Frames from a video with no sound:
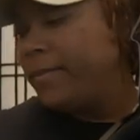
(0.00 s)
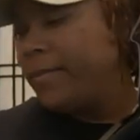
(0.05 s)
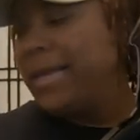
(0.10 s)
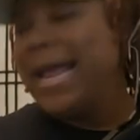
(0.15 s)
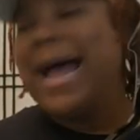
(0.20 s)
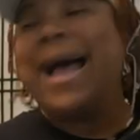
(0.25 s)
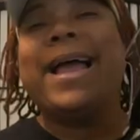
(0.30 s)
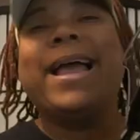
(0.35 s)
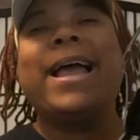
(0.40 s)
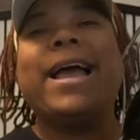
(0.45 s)

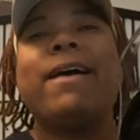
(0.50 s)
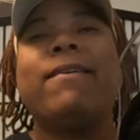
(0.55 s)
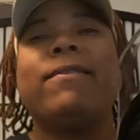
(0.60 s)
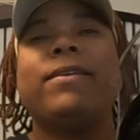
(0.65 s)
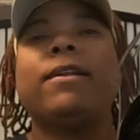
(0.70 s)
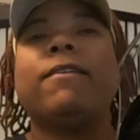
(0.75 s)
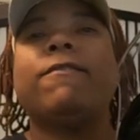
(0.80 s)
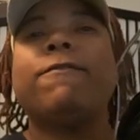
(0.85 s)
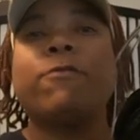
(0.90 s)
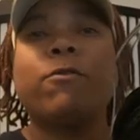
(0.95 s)
not
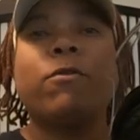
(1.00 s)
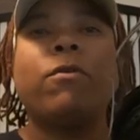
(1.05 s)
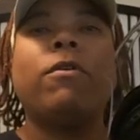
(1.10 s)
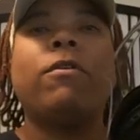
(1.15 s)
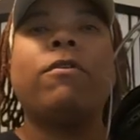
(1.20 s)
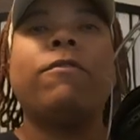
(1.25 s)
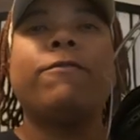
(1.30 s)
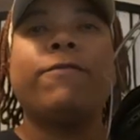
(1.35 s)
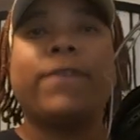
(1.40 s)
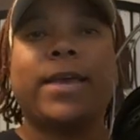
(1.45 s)
having a
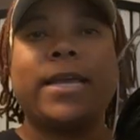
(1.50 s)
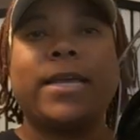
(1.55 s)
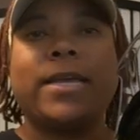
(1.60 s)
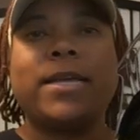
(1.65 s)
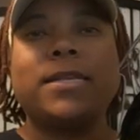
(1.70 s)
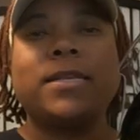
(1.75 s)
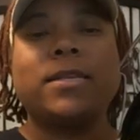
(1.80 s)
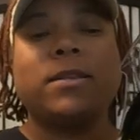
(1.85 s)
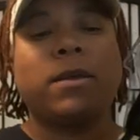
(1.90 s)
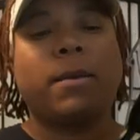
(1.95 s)
full
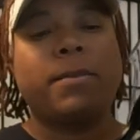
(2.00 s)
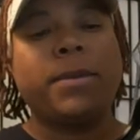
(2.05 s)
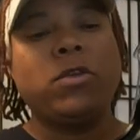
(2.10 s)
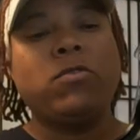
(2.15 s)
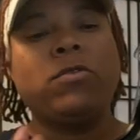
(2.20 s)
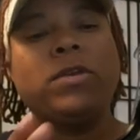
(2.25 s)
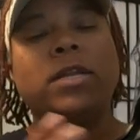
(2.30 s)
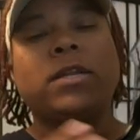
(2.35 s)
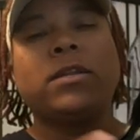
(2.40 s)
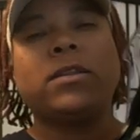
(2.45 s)
face. I mean,
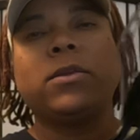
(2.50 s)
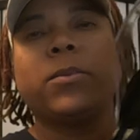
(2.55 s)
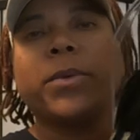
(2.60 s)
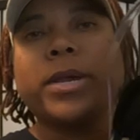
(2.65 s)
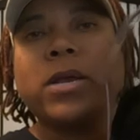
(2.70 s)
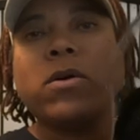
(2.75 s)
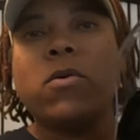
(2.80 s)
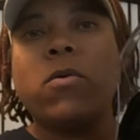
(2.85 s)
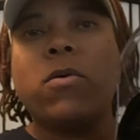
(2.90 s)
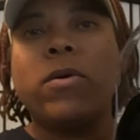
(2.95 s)
you can get a
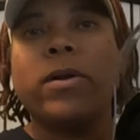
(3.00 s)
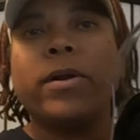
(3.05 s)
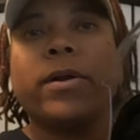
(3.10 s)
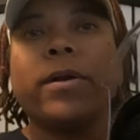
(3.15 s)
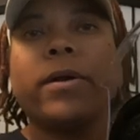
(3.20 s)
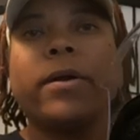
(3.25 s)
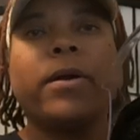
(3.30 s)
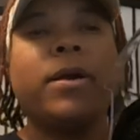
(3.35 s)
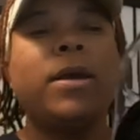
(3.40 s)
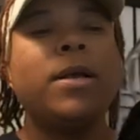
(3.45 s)
three
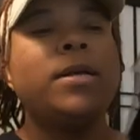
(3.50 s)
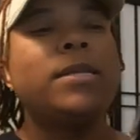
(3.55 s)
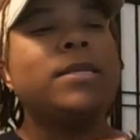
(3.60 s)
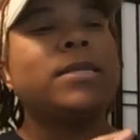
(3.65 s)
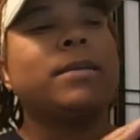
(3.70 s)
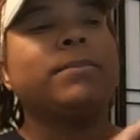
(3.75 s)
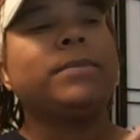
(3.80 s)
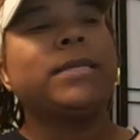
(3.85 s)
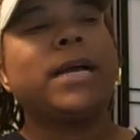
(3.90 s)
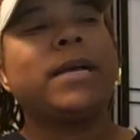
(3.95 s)
quarter.
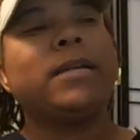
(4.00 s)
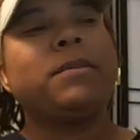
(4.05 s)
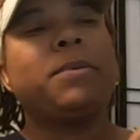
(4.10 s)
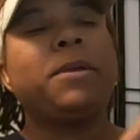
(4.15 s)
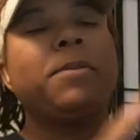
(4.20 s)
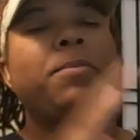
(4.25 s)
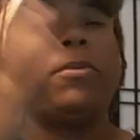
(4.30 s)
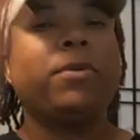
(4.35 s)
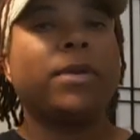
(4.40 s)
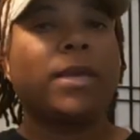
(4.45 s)
Sometimes
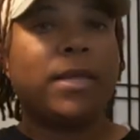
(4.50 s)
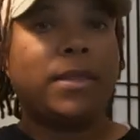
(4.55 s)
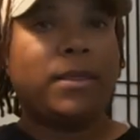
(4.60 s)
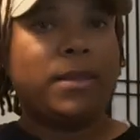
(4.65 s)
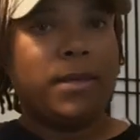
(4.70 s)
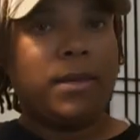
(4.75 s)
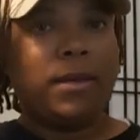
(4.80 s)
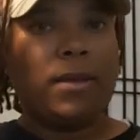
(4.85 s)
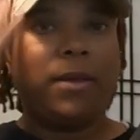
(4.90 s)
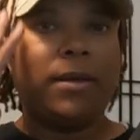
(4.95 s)
people
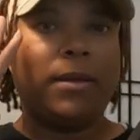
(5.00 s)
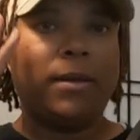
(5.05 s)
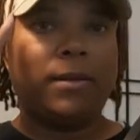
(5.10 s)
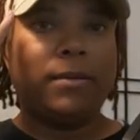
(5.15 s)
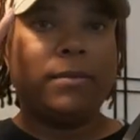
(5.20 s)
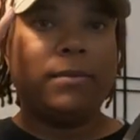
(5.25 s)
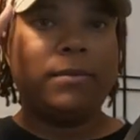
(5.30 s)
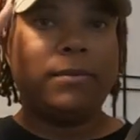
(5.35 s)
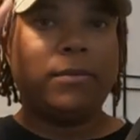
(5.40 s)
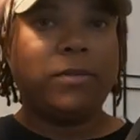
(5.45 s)
get the
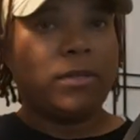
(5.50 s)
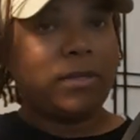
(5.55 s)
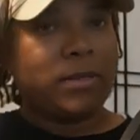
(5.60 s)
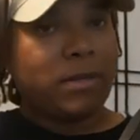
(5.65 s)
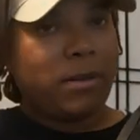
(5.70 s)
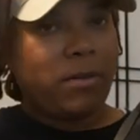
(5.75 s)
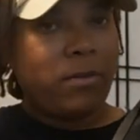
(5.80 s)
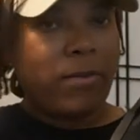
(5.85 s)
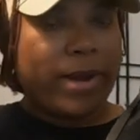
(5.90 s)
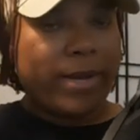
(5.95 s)
just
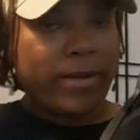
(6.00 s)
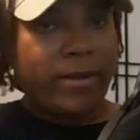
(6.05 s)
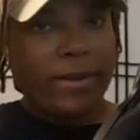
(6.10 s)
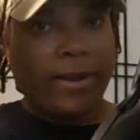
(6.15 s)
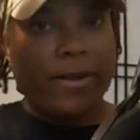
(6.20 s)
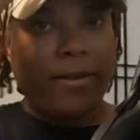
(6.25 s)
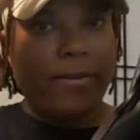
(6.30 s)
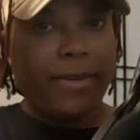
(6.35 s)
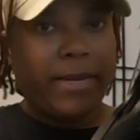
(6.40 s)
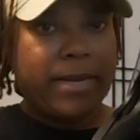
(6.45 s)
the regular
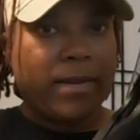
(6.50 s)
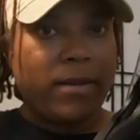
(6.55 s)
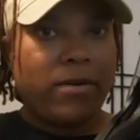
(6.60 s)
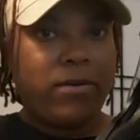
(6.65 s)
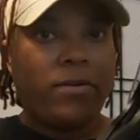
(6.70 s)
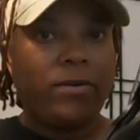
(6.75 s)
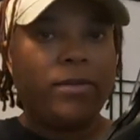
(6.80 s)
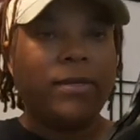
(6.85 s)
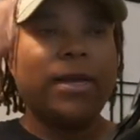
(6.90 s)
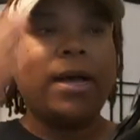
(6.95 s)
helmet that
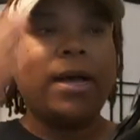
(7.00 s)
go on